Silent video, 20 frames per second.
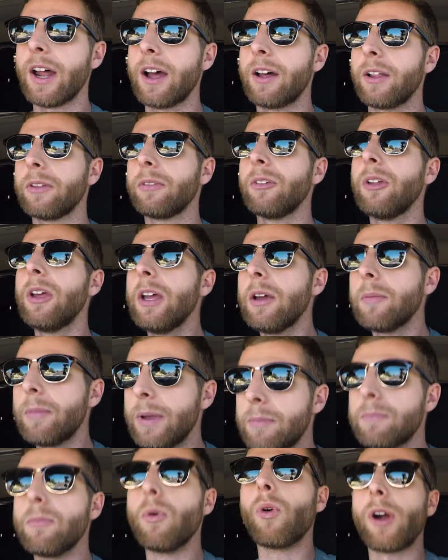I'll
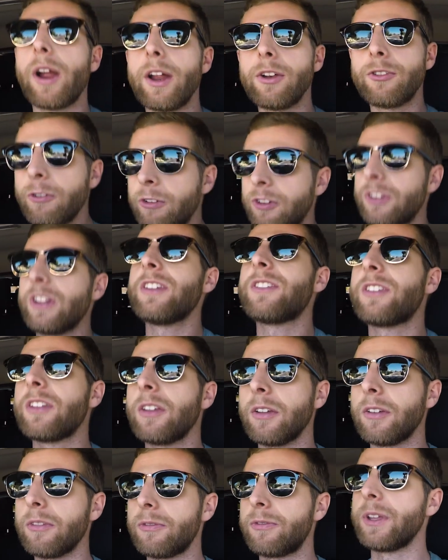be more interested
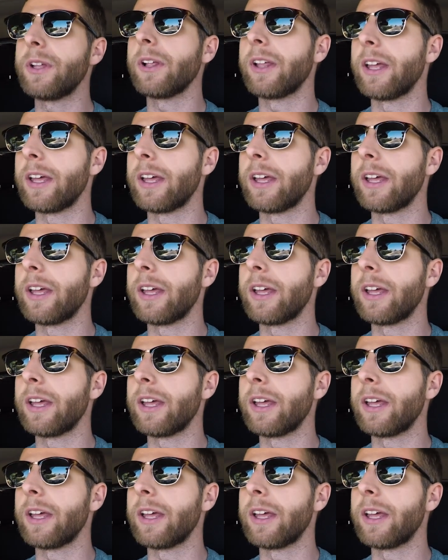to feel